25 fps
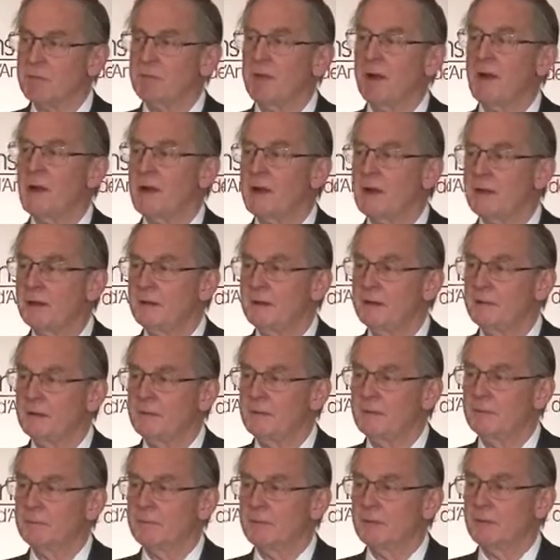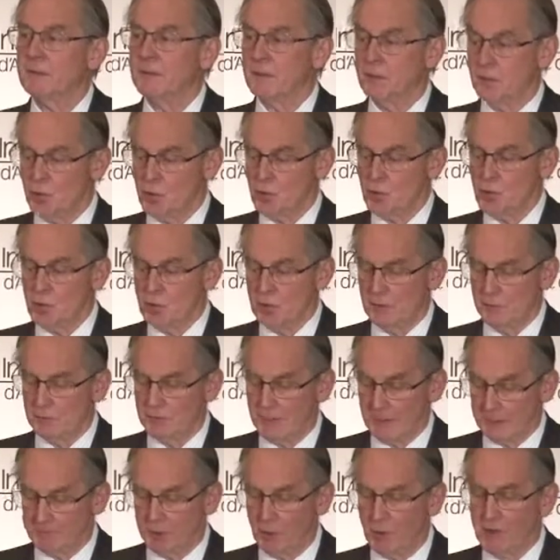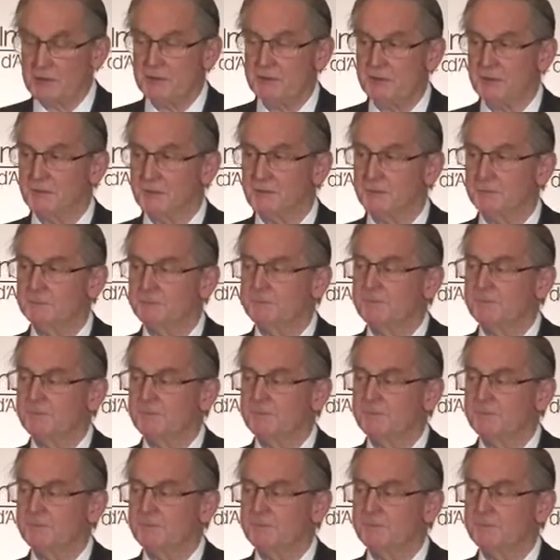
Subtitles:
party who appointed